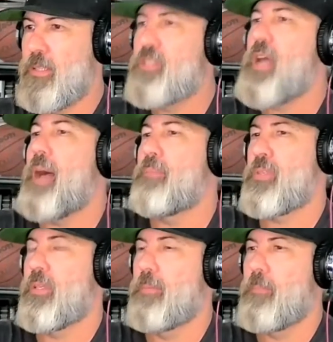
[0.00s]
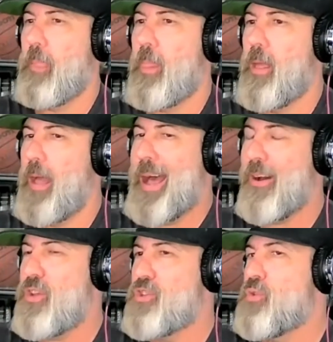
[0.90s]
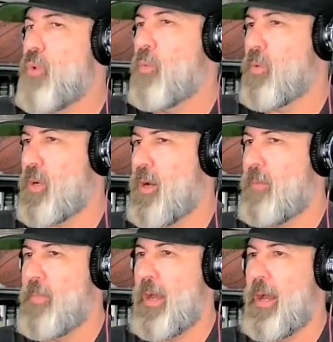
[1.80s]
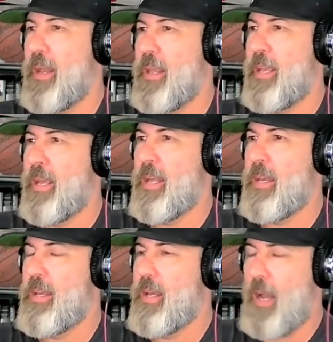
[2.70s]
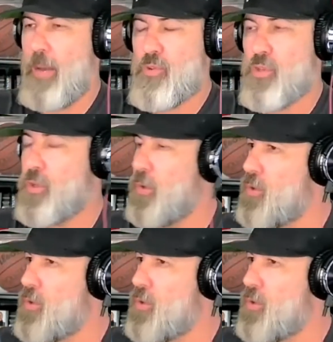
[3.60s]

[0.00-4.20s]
stops them. How did you overcome that? And I'm sure